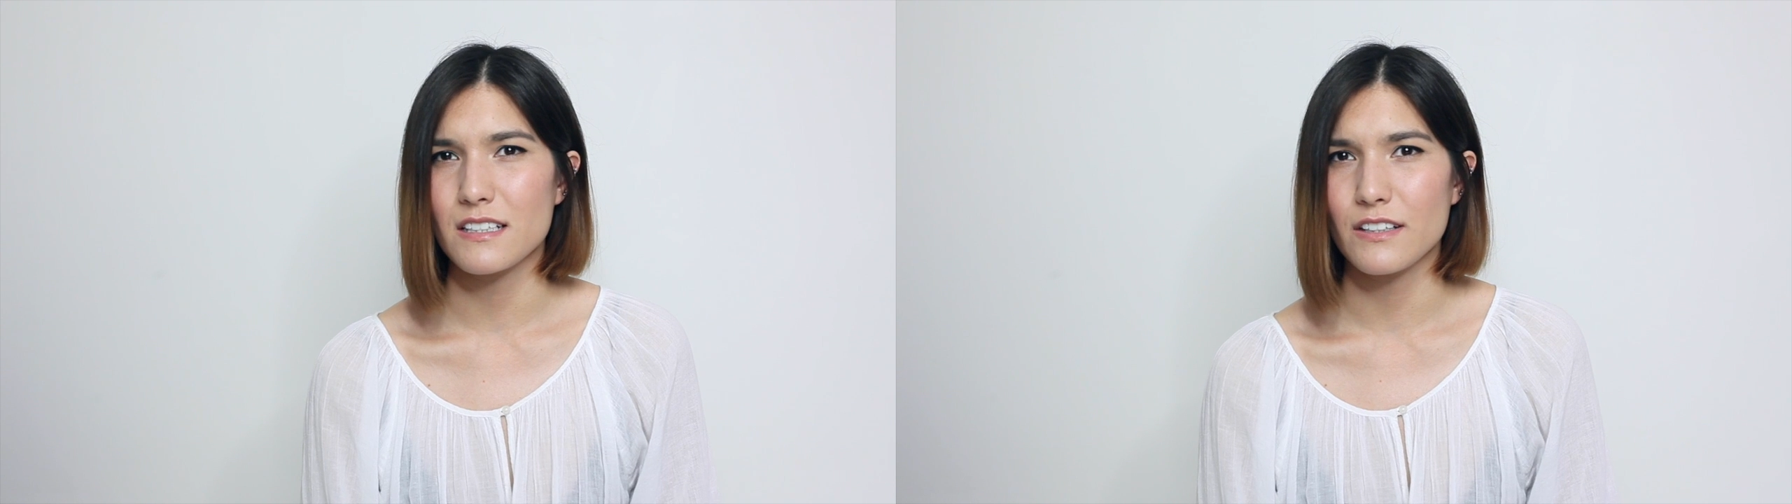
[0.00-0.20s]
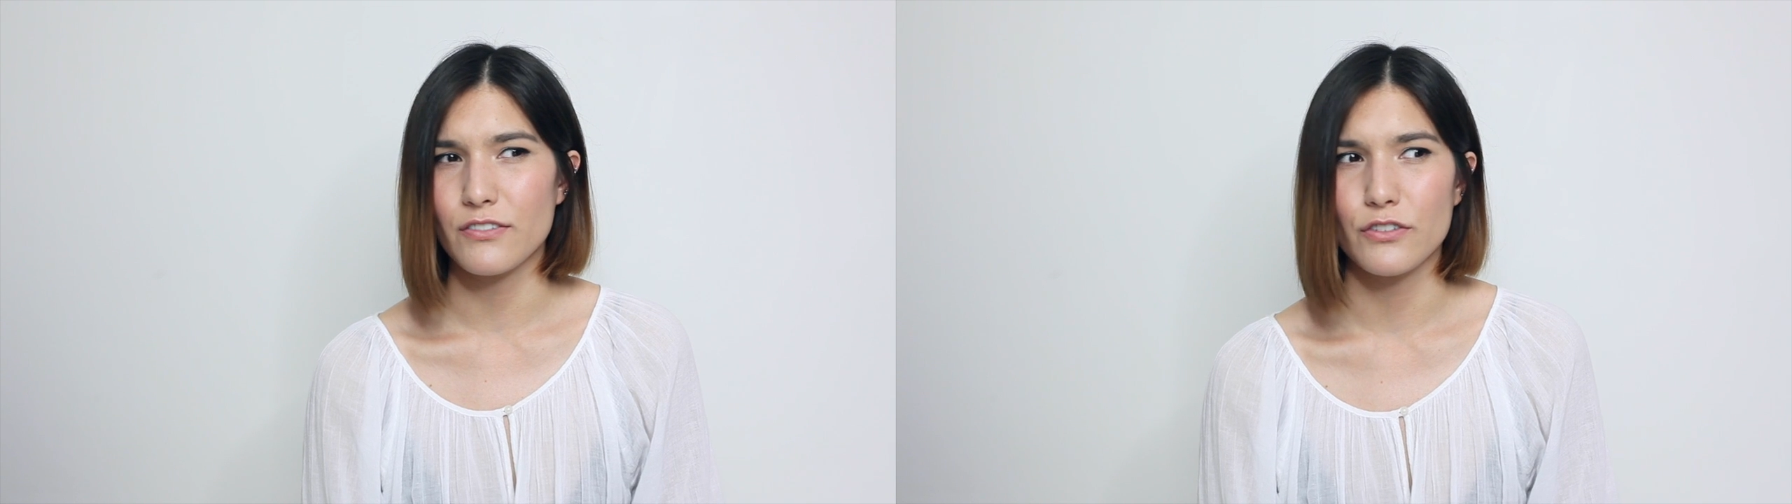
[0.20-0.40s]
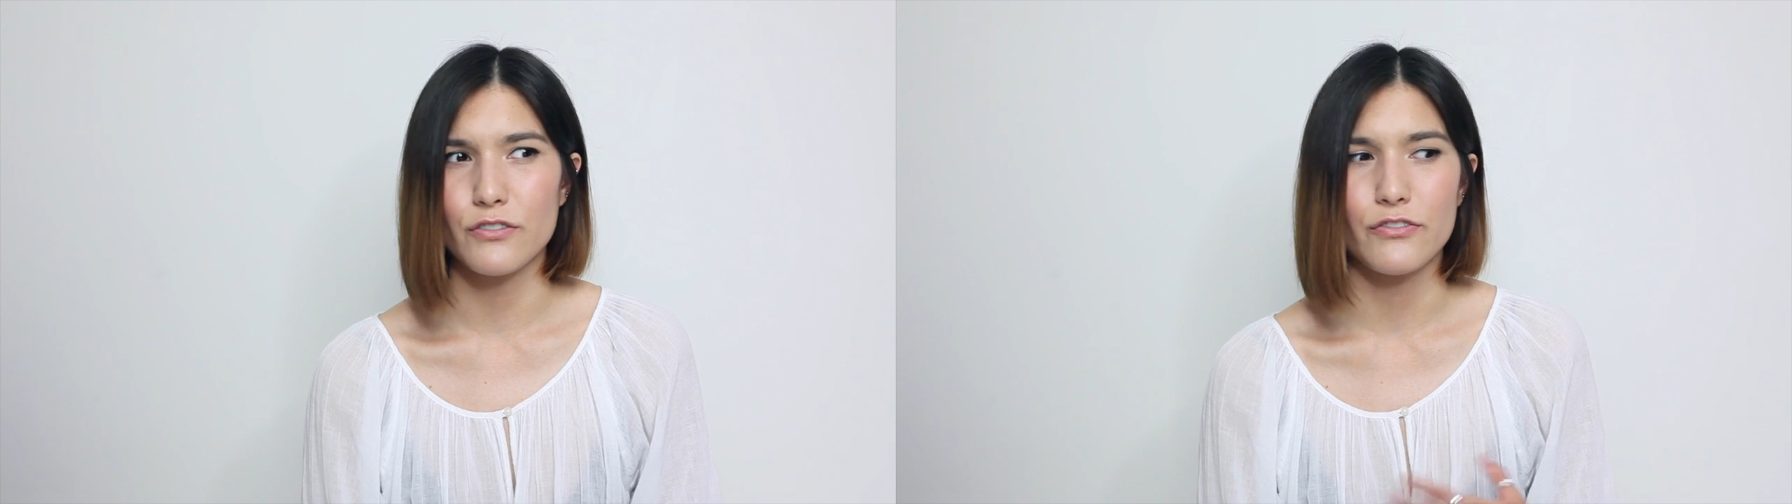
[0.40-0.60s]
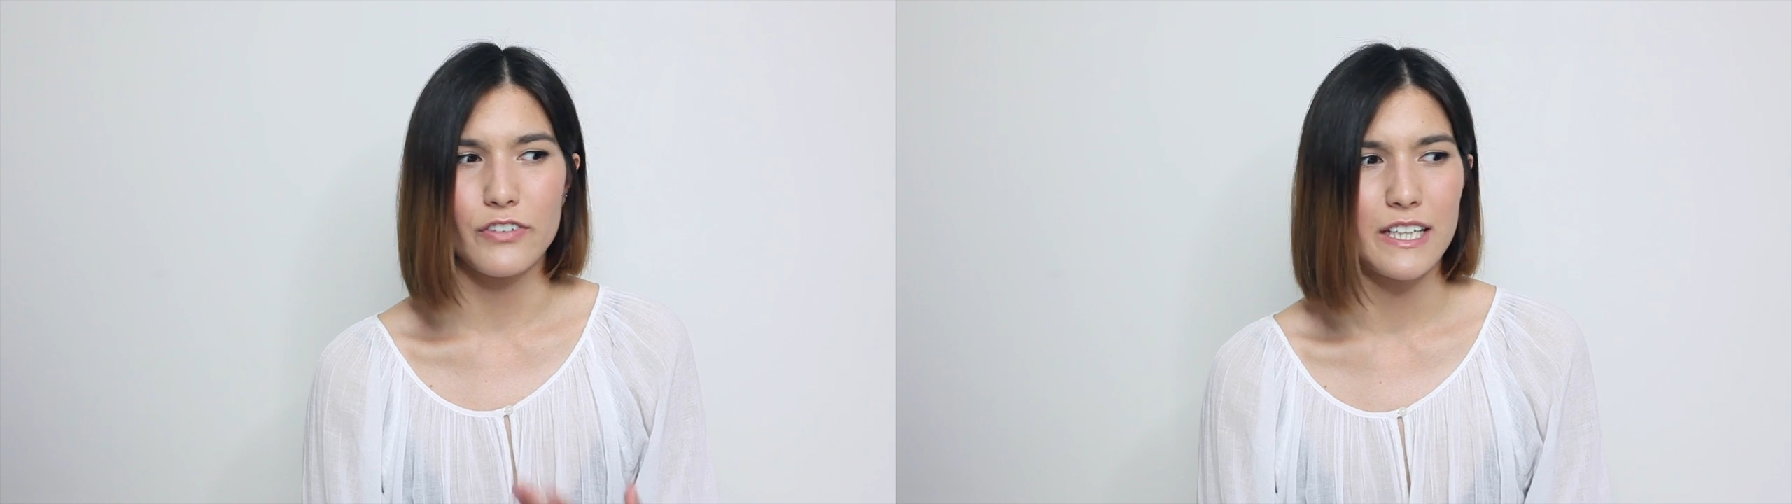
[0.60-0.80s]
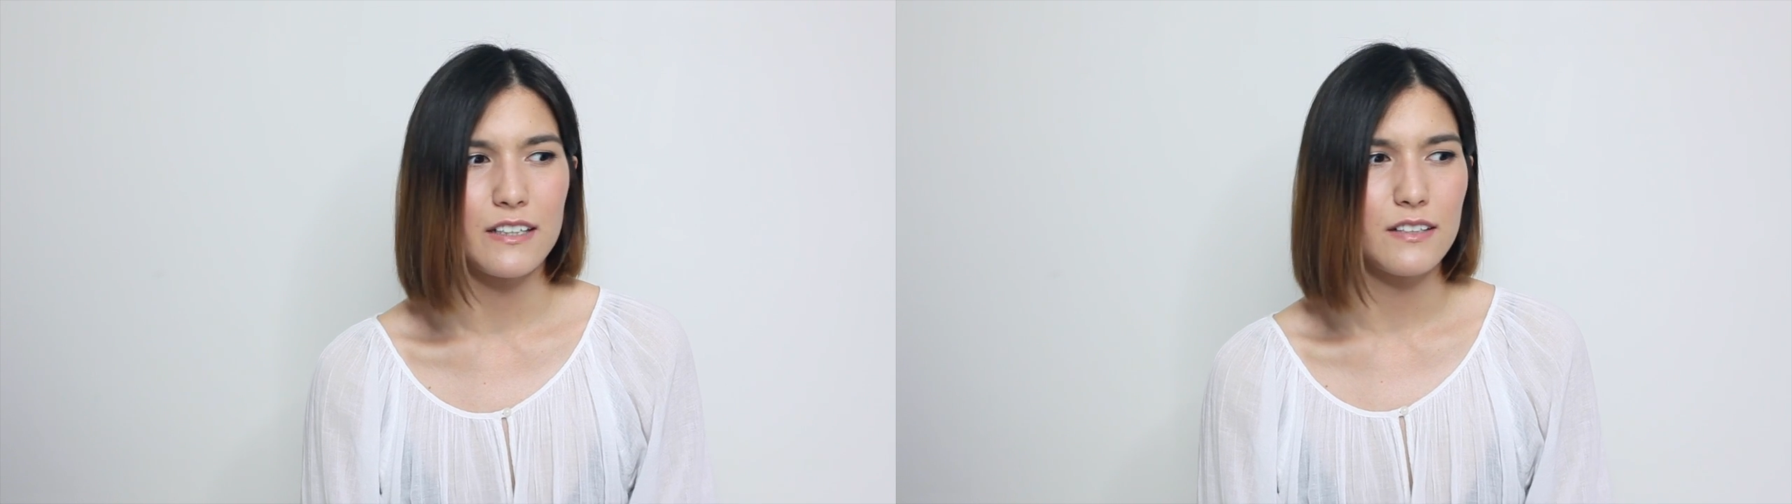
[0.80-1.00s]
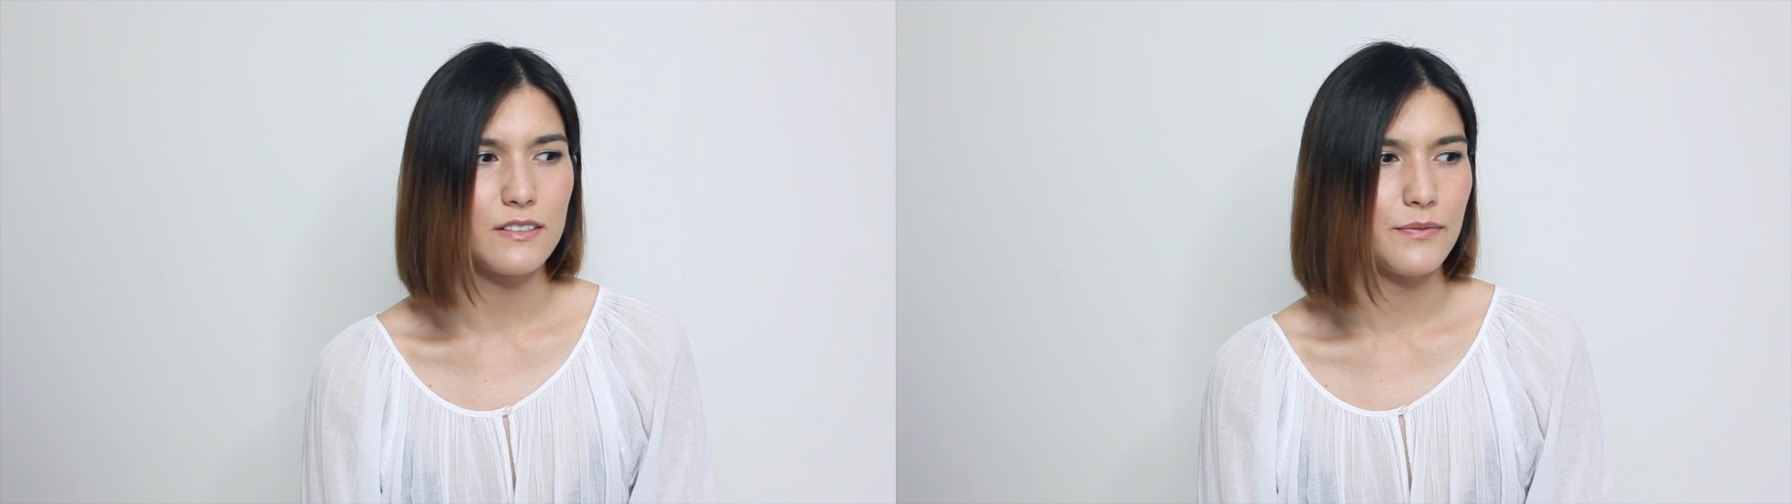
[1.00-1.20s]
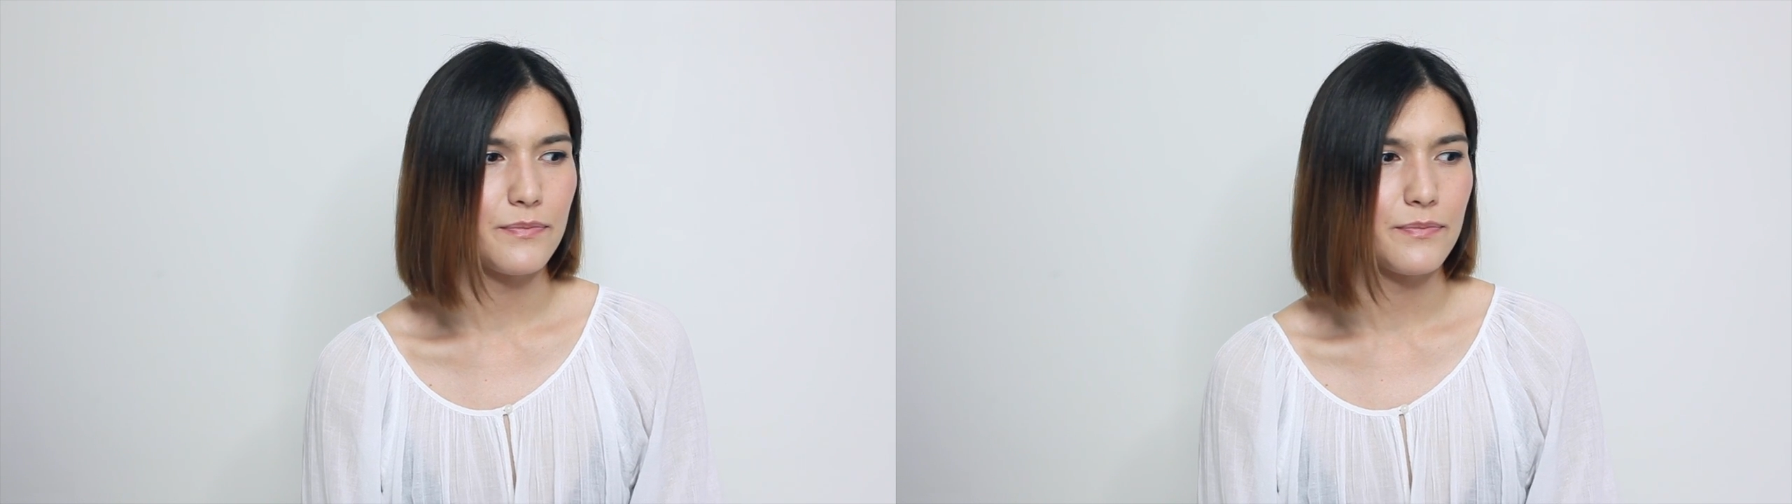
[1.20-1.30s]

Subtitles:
if you feel